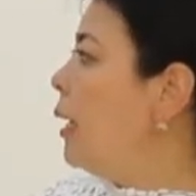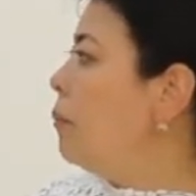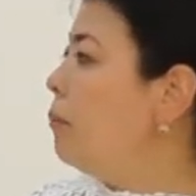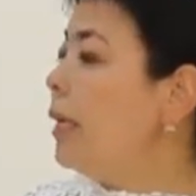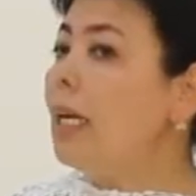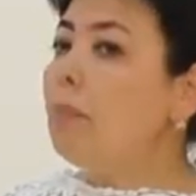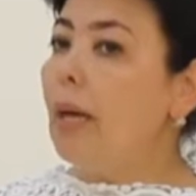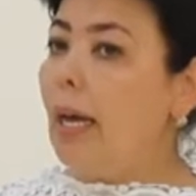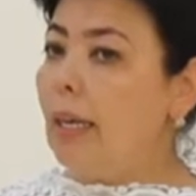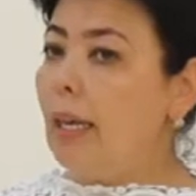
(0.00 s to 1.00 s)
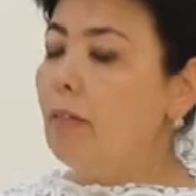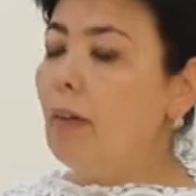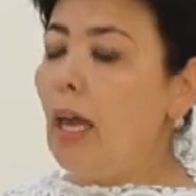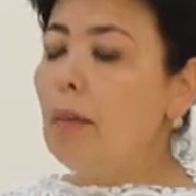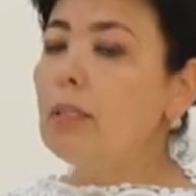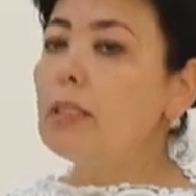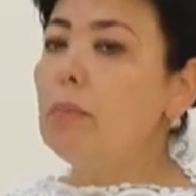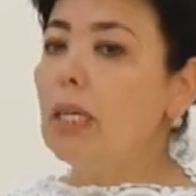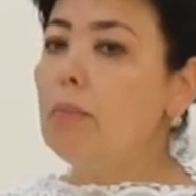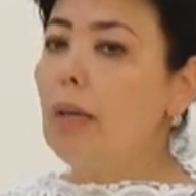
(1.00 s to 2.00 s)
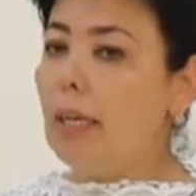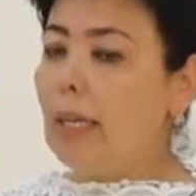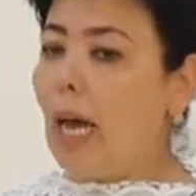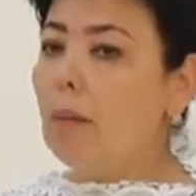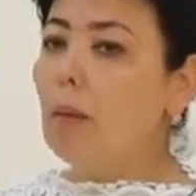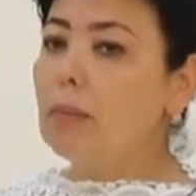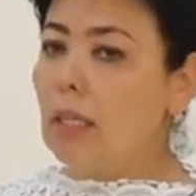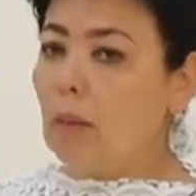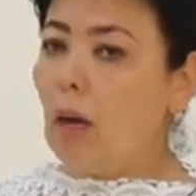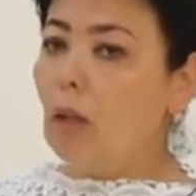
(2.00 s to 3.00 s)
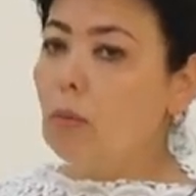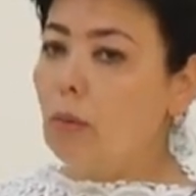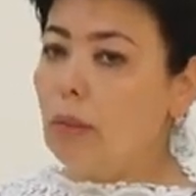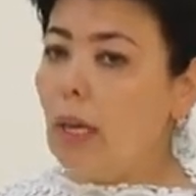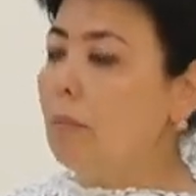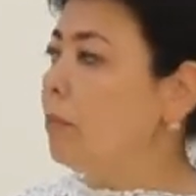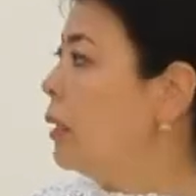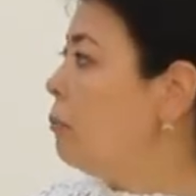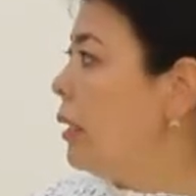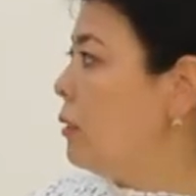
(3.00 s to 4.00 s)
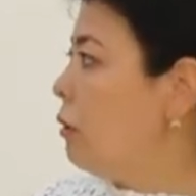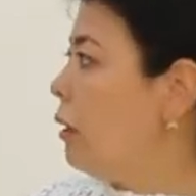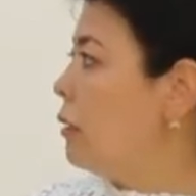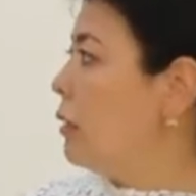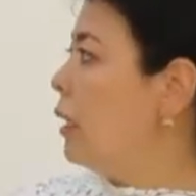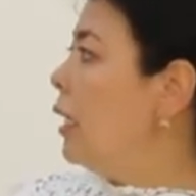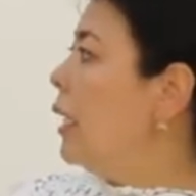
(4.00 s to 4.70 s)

Big Ben and famous Big Ben, hammamizga ma'lum bo'lgan Big Ben soati,